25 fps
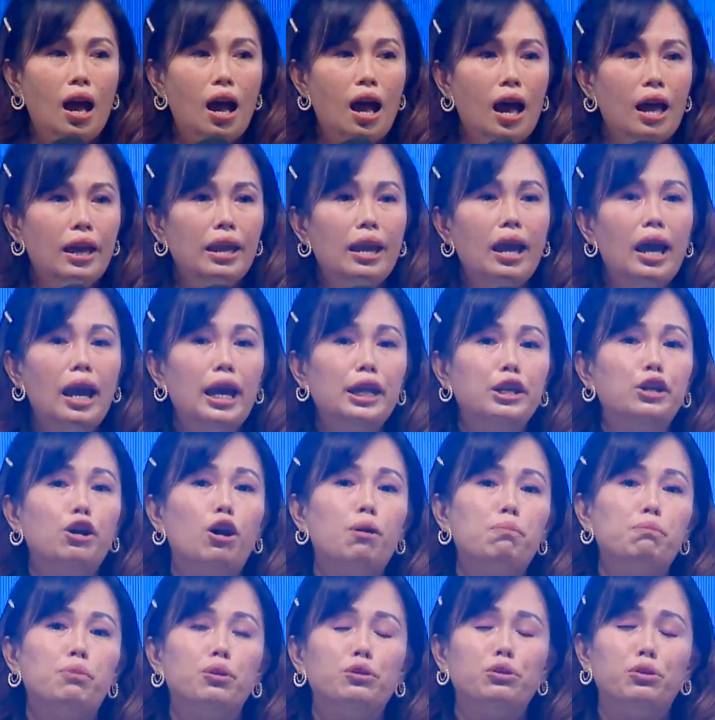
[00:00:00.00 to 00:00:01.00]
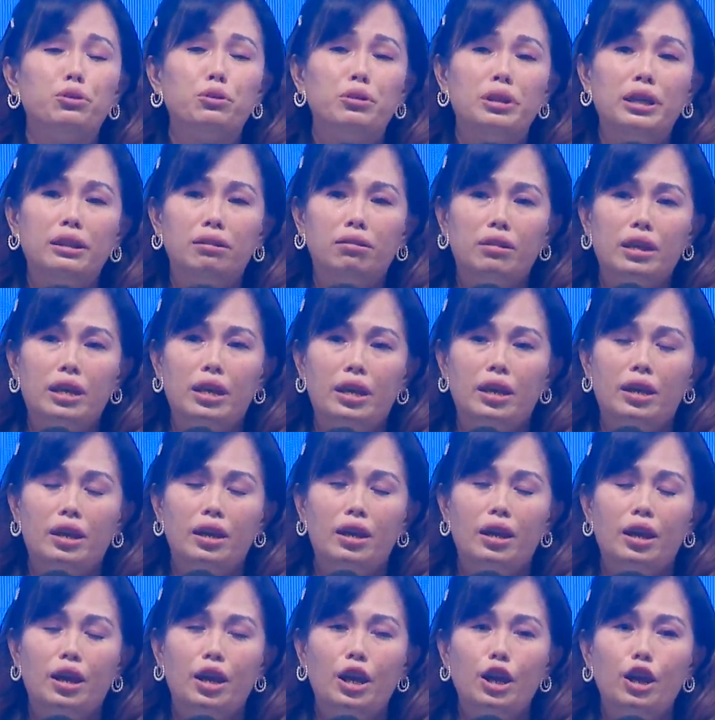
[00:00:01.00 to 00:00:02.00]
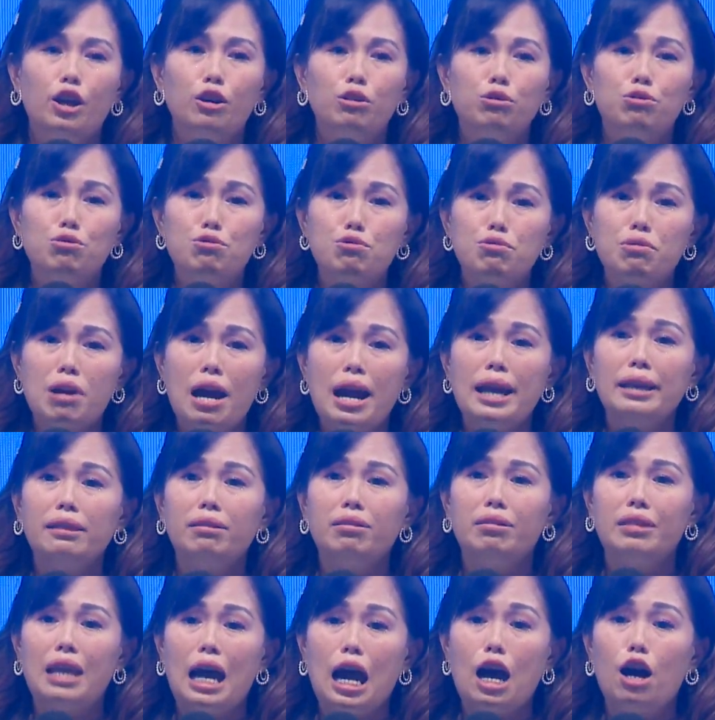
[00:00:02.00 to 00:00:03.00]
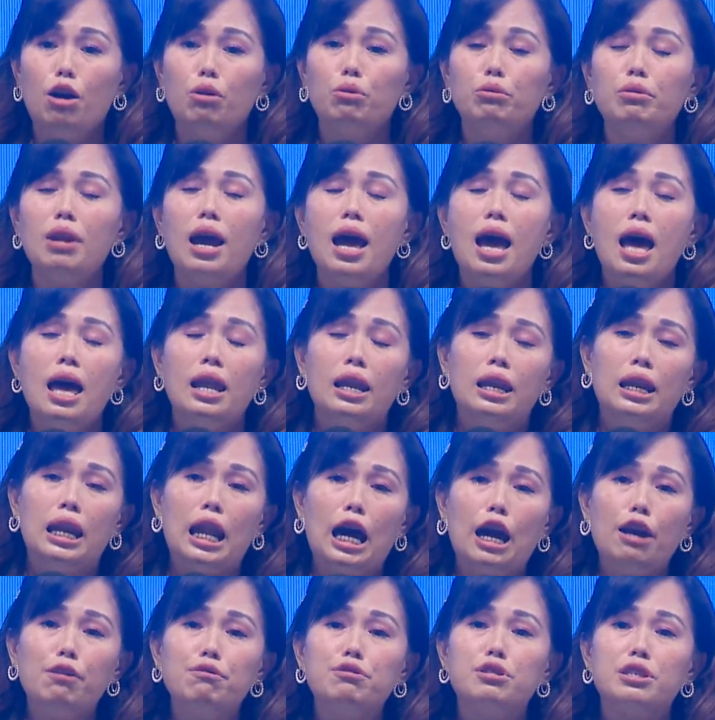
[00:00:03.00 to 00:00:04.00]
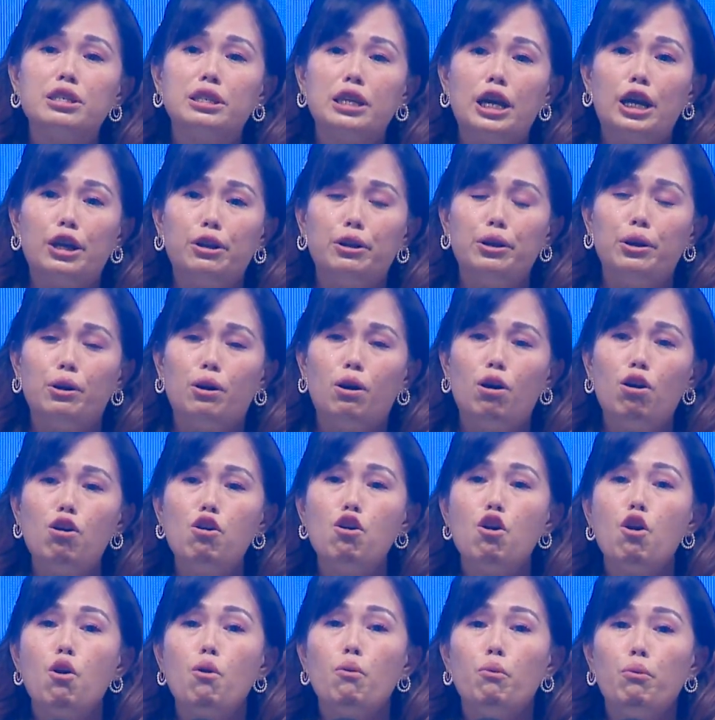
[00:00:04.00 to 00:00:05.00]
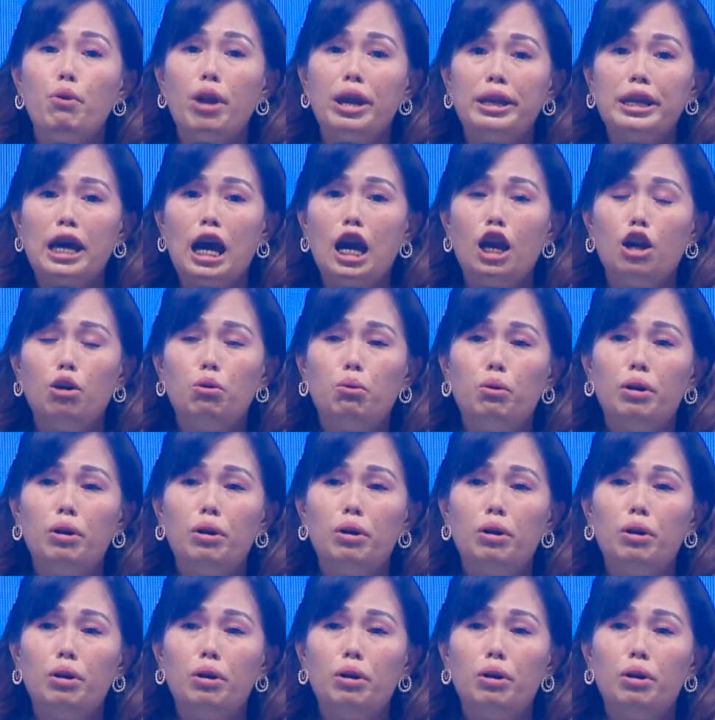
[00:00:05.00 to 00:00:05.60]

I had the opportunity to write down life scenario when I